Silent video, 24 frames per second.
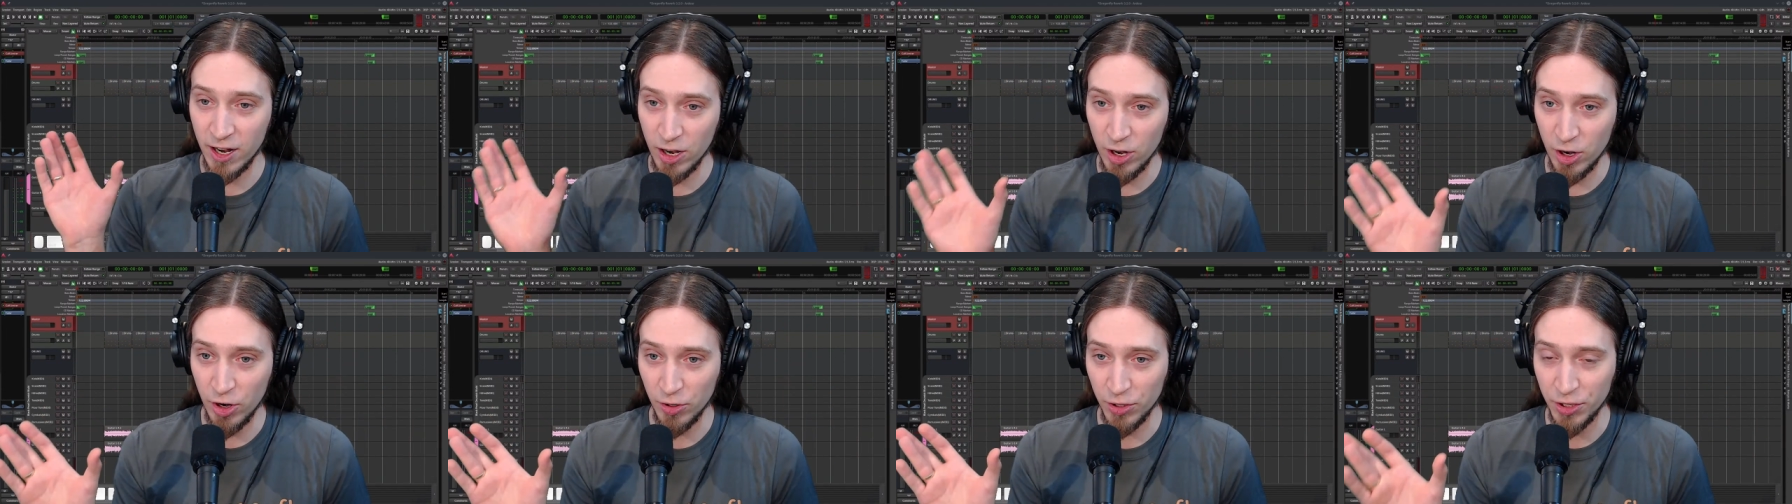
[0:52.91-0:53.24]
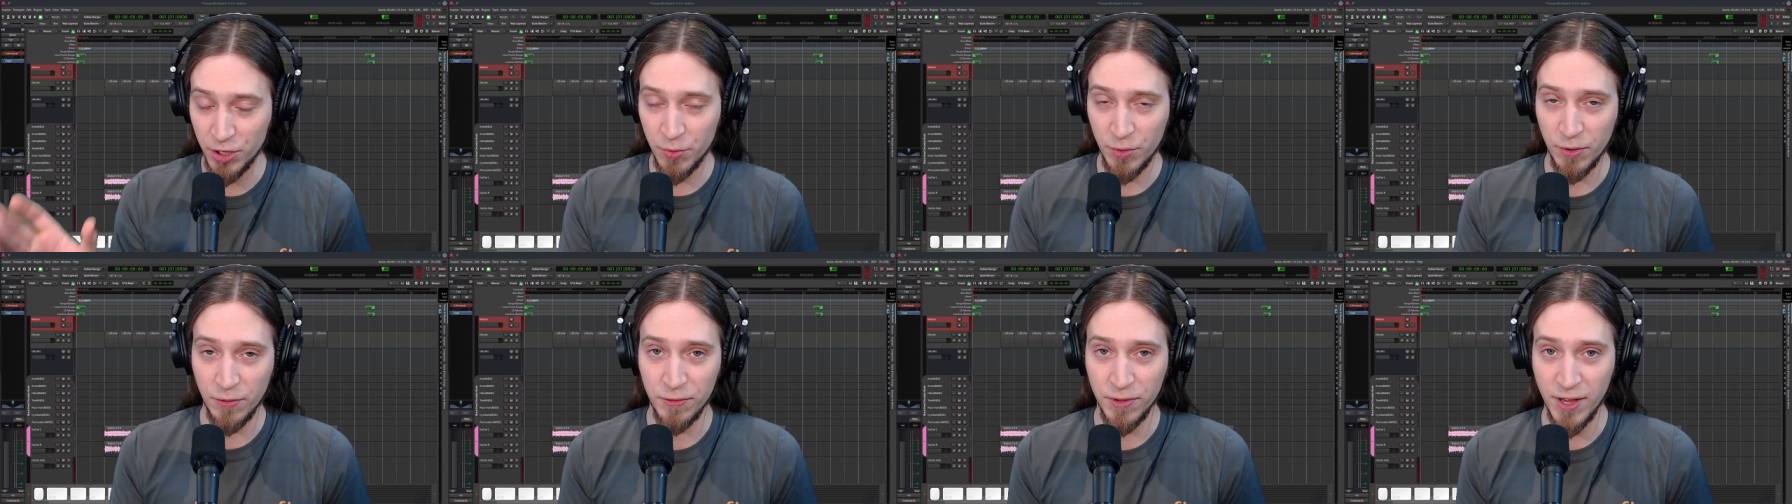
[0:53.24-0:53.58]

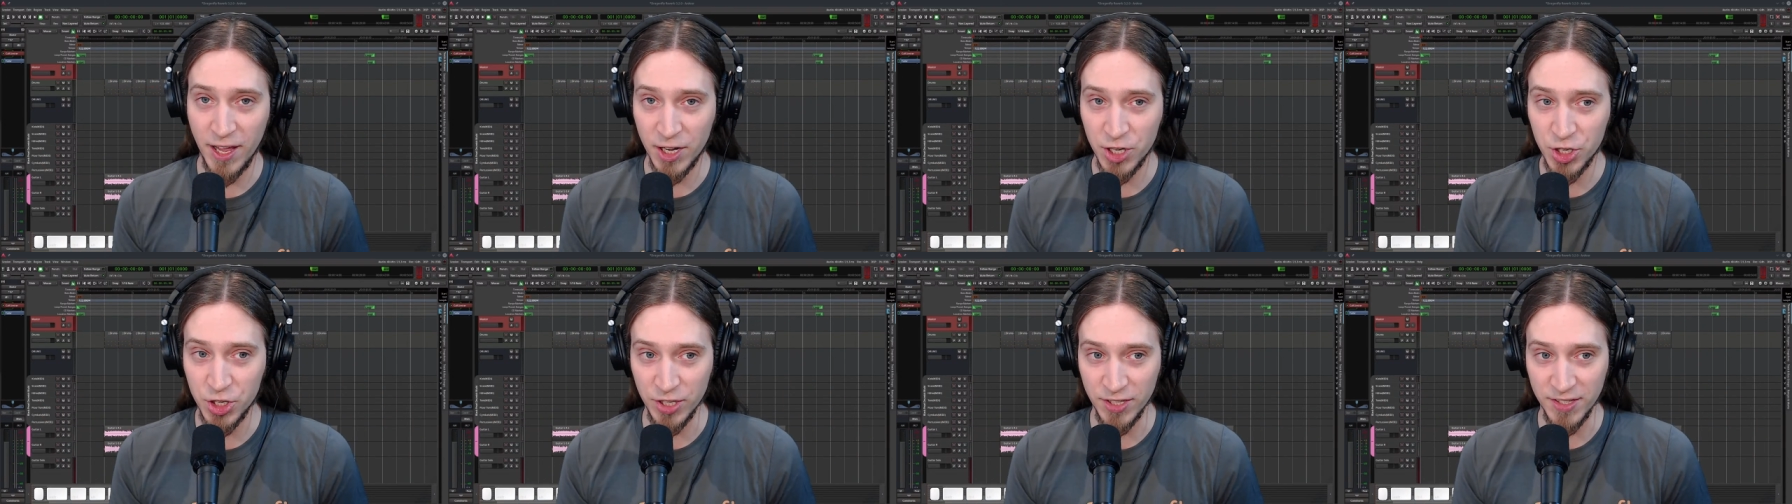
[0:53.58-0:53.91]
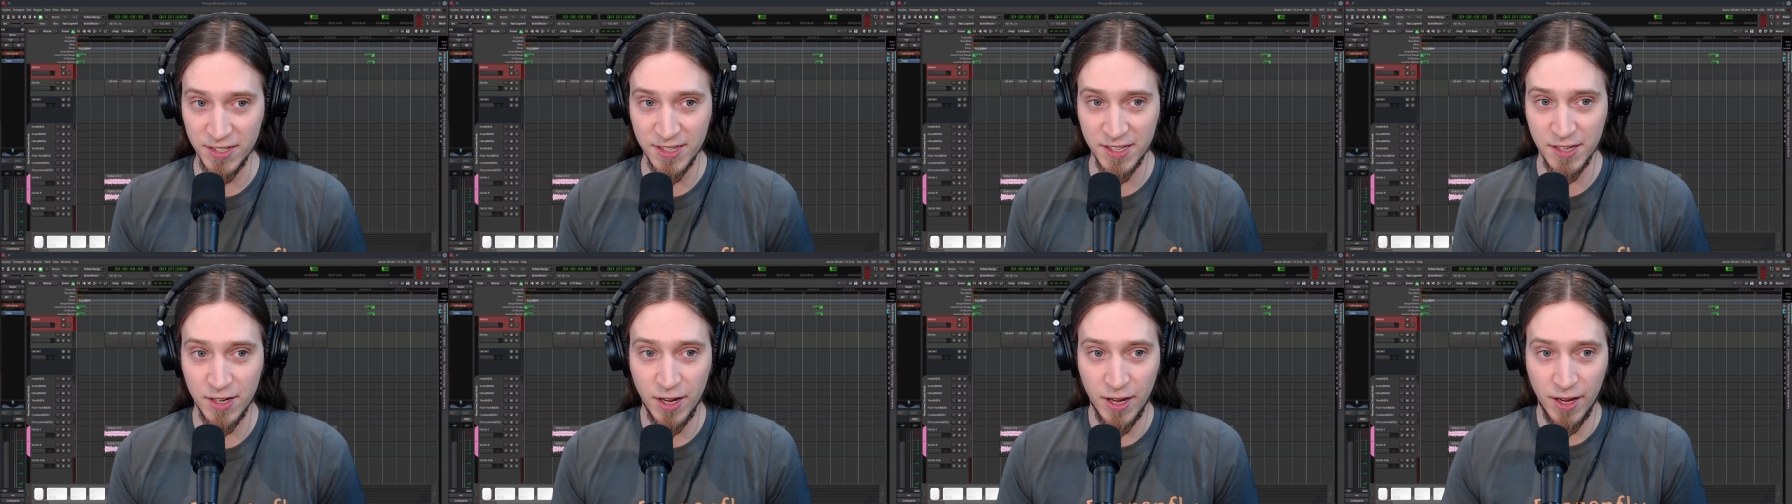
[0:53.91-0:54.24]
Early
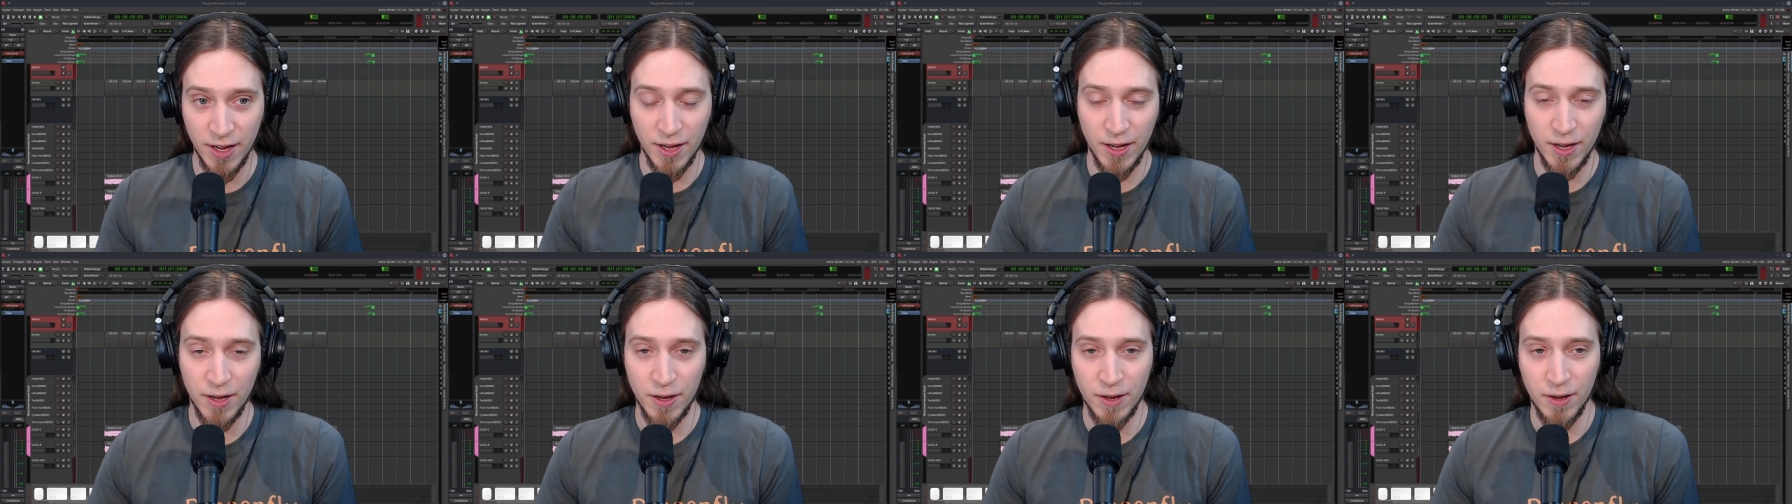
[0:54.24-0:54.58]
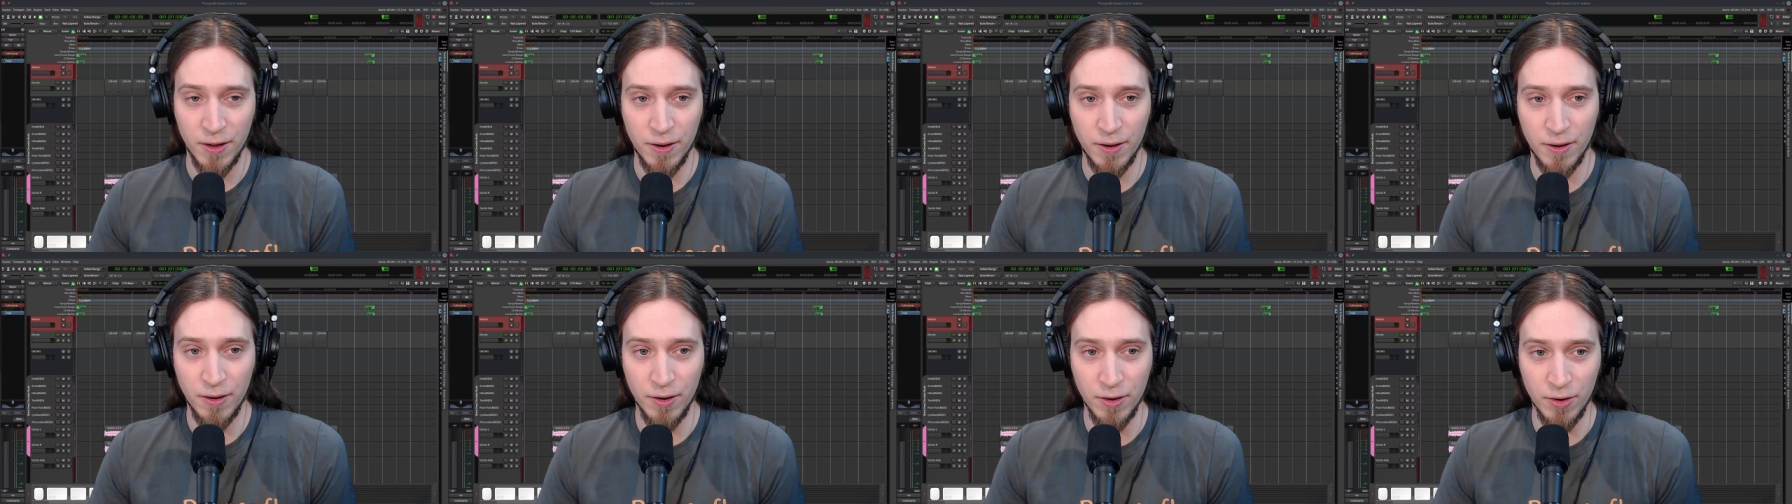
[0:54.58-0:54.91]
Reflections,
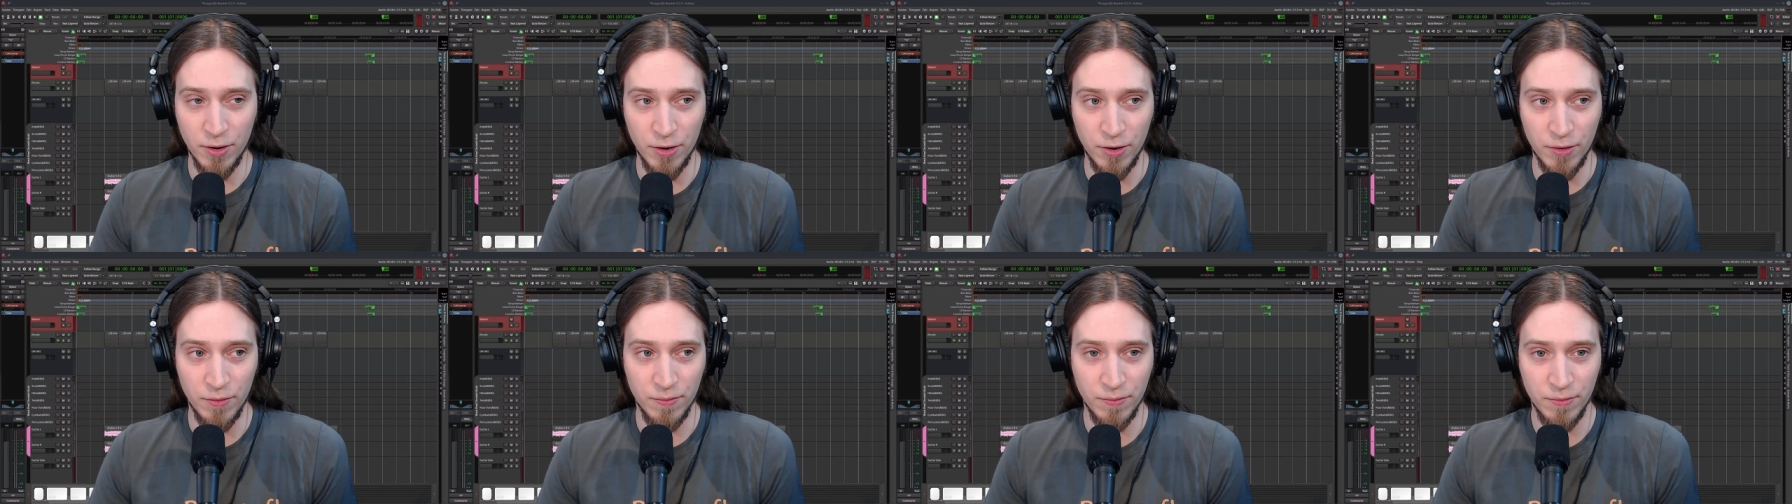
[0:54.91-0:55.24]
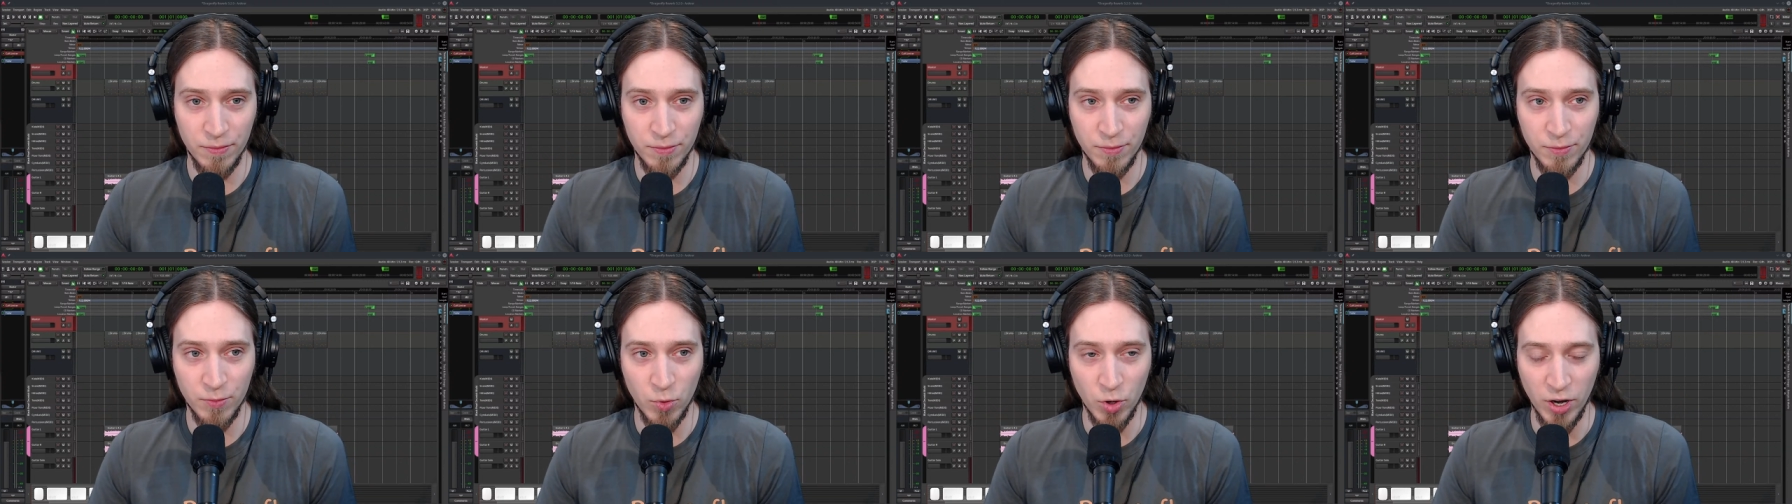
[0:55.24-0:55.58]
or
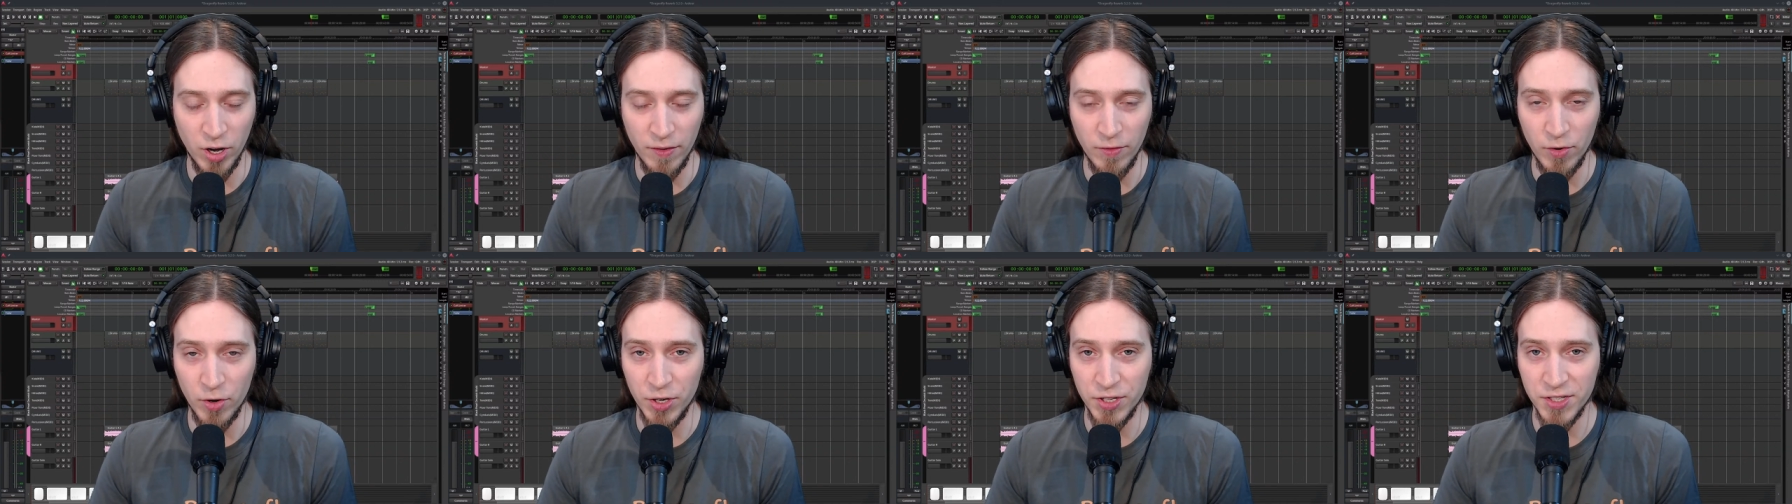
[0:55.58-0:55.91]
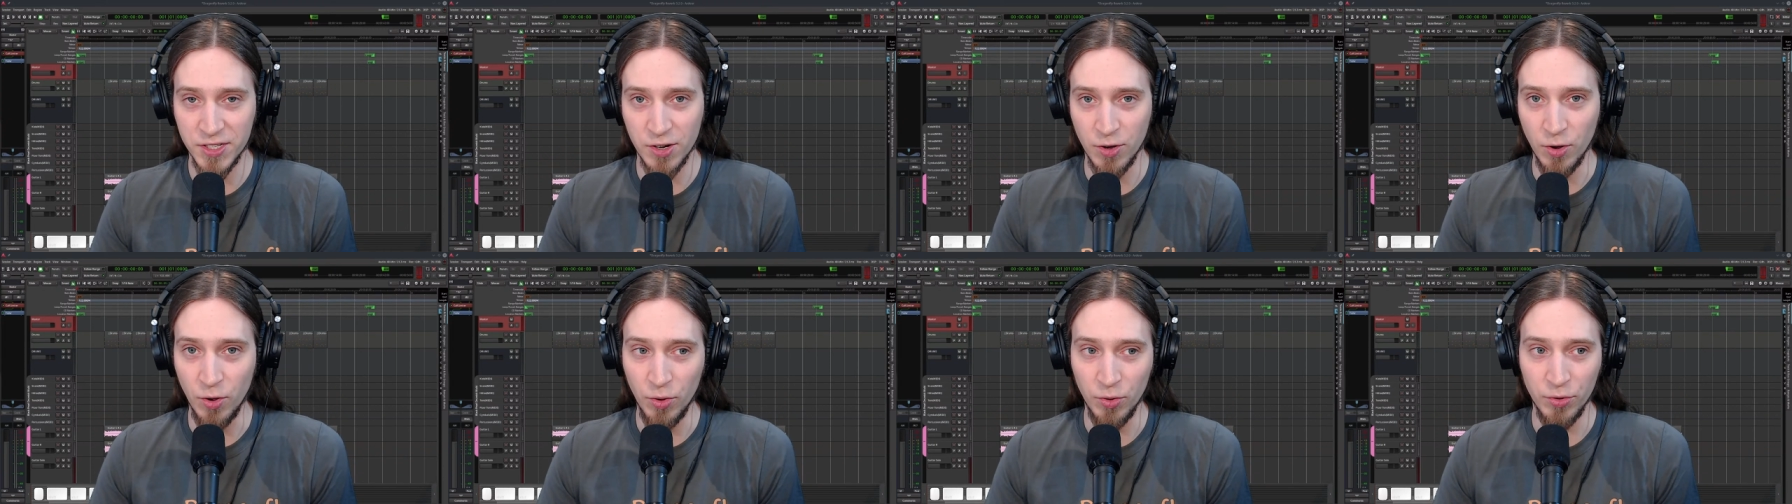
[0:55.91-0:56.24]
whatever
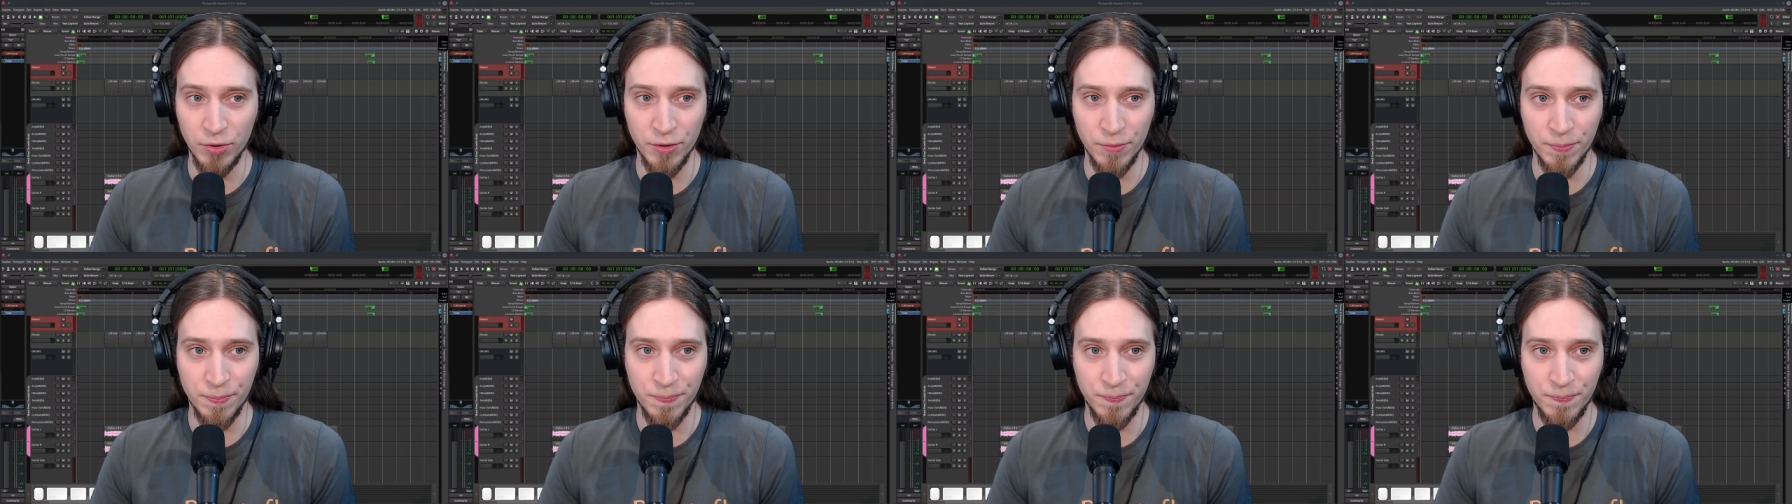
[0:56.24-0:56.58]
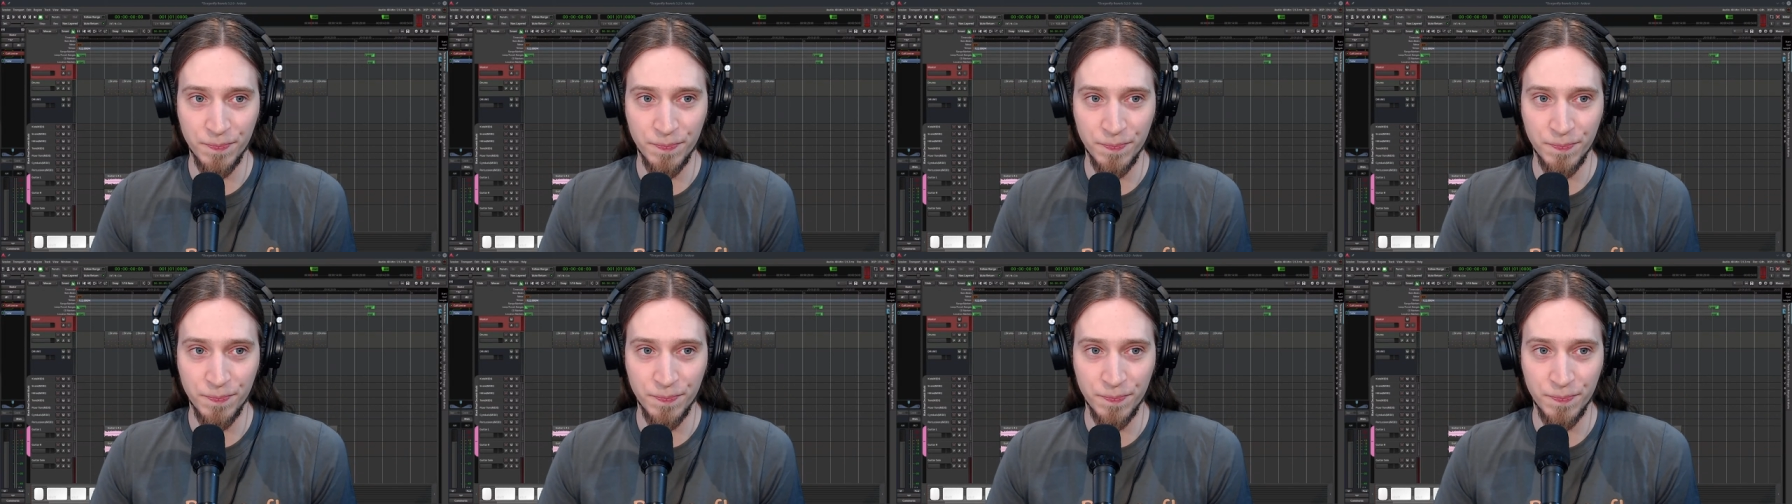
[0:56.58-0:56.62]
it's called.